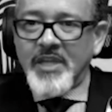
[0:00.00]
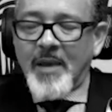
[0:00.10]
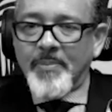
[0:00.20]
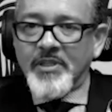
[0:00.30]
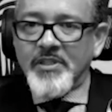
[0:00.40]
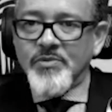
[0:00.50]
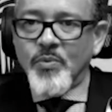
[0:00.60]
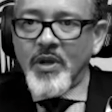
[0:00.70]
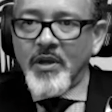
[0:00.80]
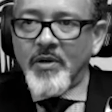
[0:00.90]
other
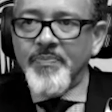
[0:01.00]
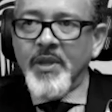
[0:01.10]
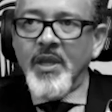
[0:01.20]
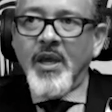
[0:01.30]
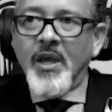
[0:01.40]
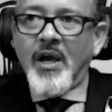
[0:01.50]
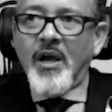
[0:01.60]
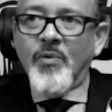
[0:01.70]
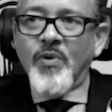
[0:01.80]
topics as well,